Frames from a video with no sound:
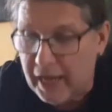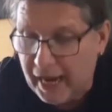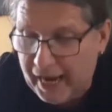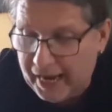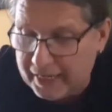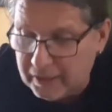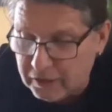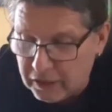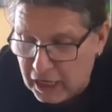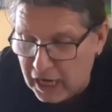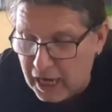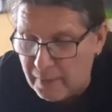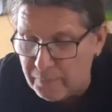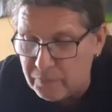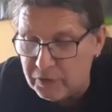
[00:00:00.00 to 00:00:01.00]
and
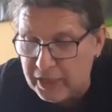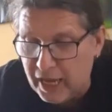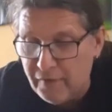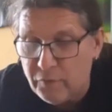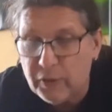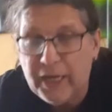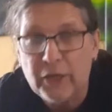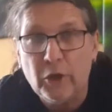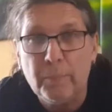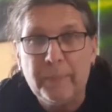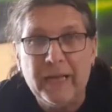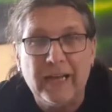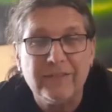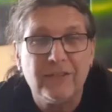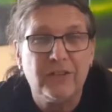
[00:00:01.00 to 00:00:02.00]
um, therefore cannot be
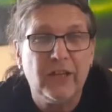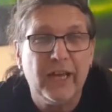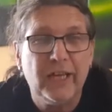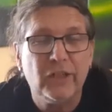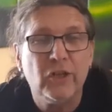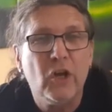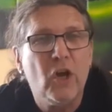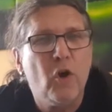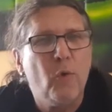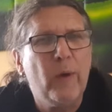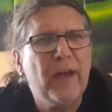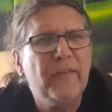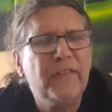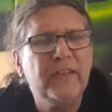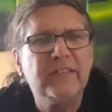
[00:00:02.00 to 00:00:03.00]
ascertained
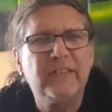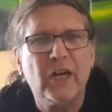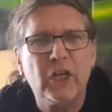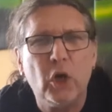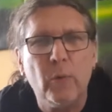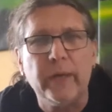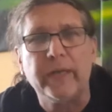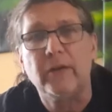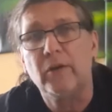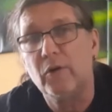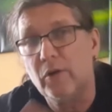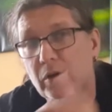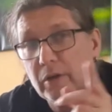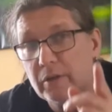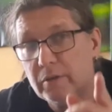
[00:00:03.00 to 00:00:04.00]
where things are going.
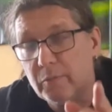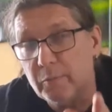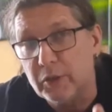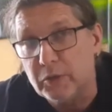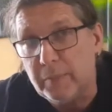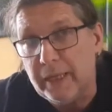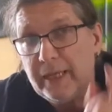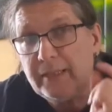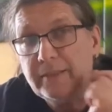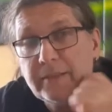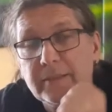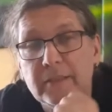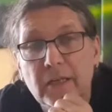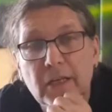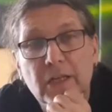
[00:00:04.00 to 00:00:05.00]
Which
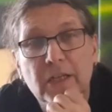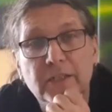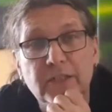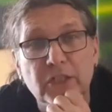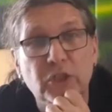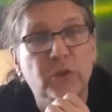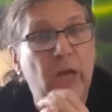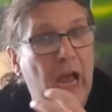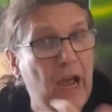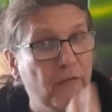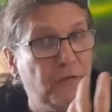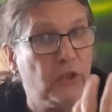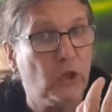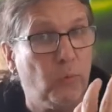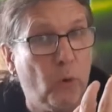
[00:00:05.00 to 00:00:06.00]
means, since you have
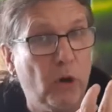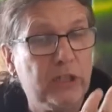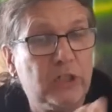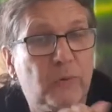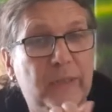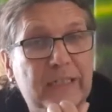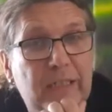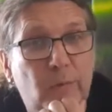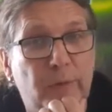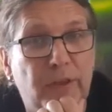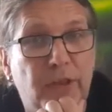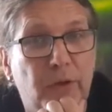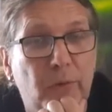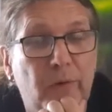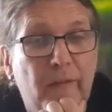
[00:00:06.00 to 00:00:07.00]
the quartz crystal
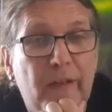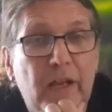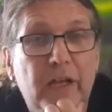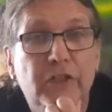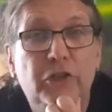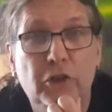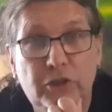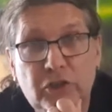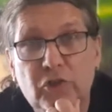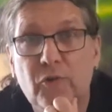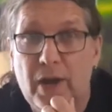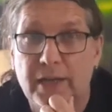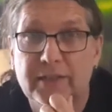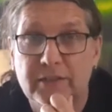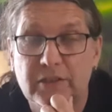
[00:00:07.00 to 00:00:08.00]
with you, just
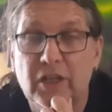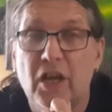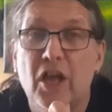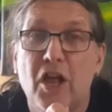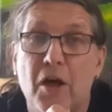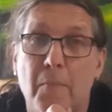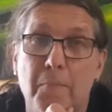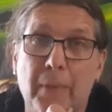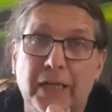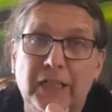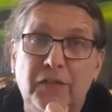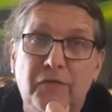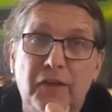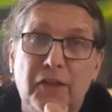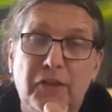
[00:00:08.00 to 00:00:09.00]
trust.
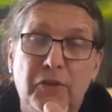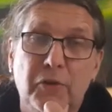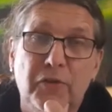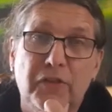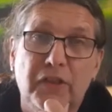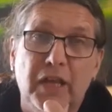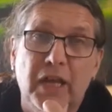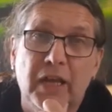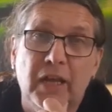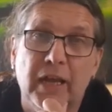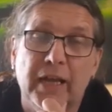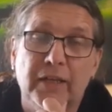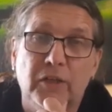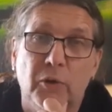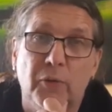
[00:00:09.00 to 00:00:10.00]
Manifest your thing
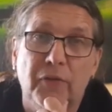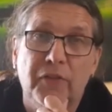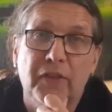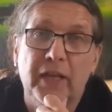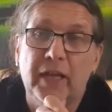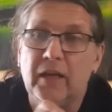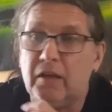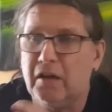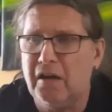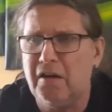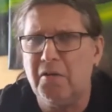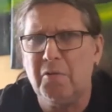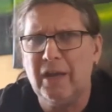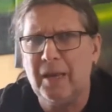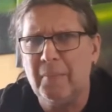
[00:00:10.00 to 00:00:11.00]
and don't think, oh,
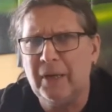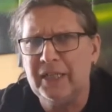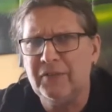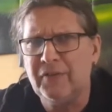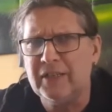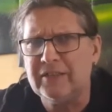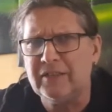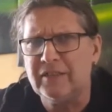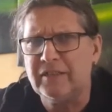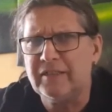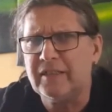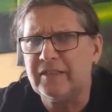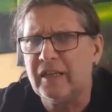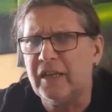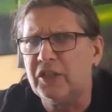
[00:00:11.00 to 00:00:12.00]
well, I manifested this
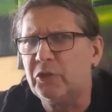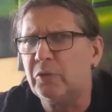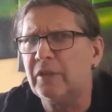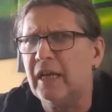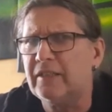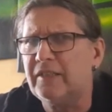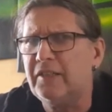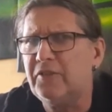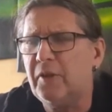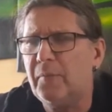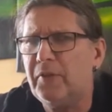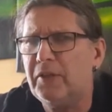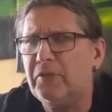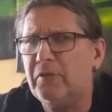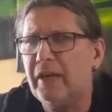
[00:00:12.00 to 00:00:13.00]
yesterday. Shouldn't I see
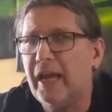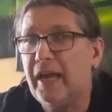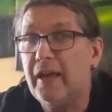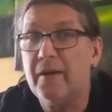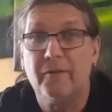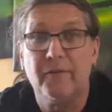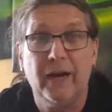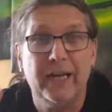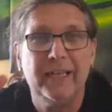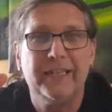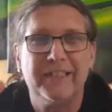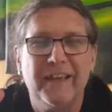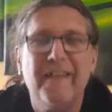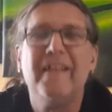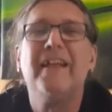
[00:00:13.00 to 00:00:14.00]
something today? Right?
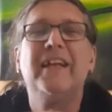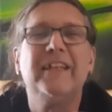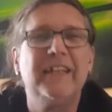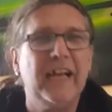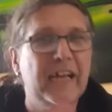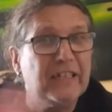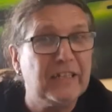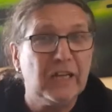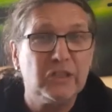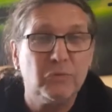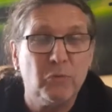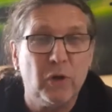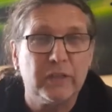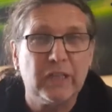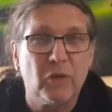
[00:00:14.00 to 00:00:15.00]
It doesn't
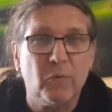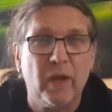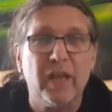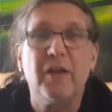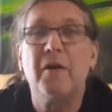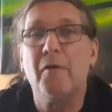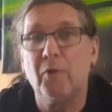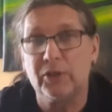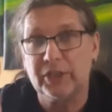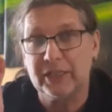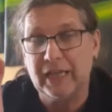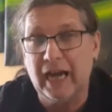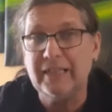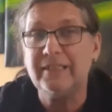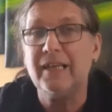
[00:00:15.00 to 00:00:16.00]
work that way. What the
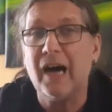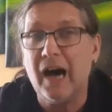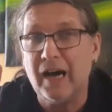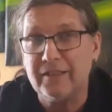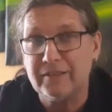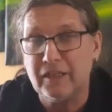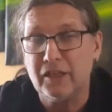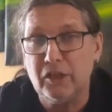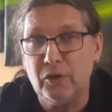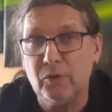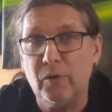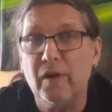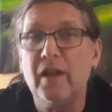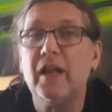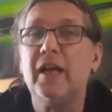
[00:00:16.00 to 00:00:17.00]
guides are asking
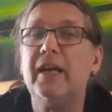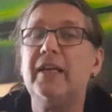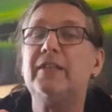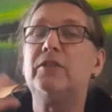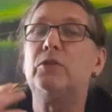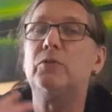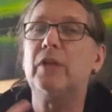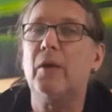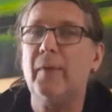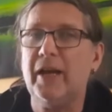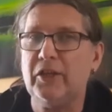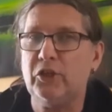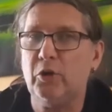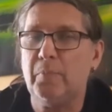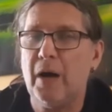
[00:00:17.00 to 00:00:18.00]
you is to
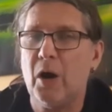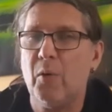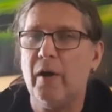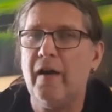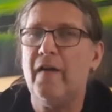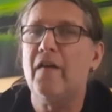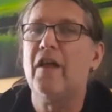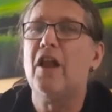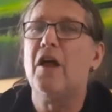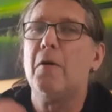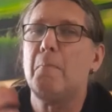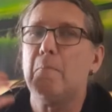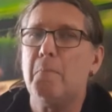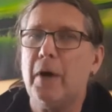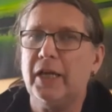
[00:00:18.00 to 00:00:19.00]
direct your power,
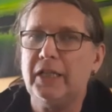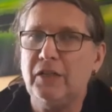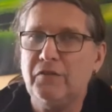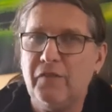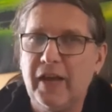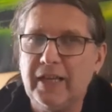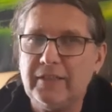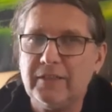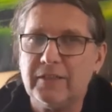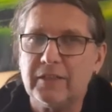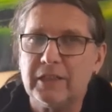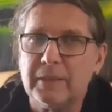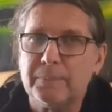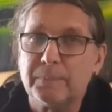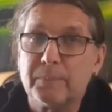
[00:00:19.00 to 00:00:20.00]

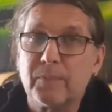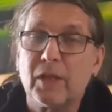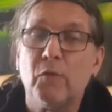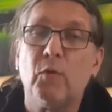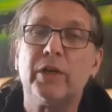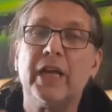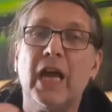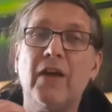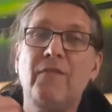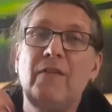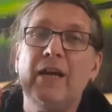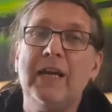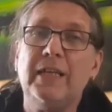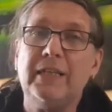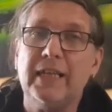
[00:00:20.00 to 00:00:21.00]
manifest whatever
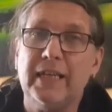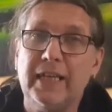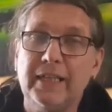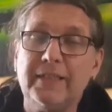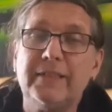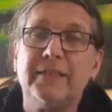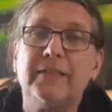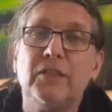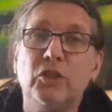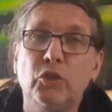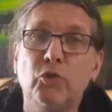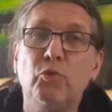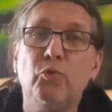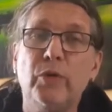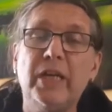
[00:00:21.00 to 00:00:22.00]
it is
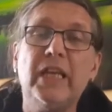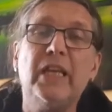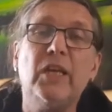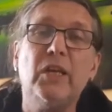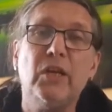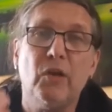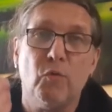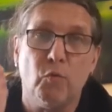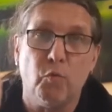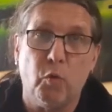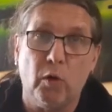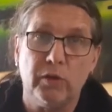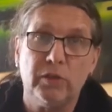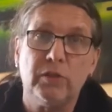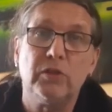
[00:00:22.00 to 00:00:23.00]
you really
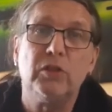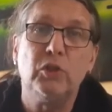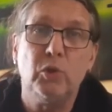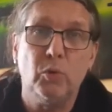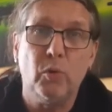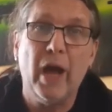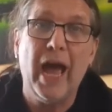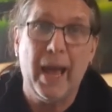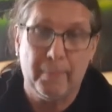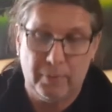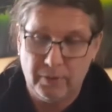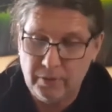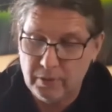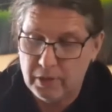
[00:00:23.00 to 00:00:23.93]
want to happen.